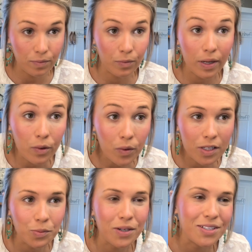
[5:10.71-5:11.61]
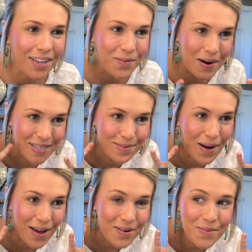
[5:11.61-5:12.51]
wrinkled, especially like when I
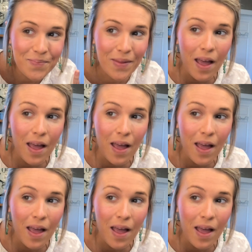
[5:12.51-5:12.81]
smile.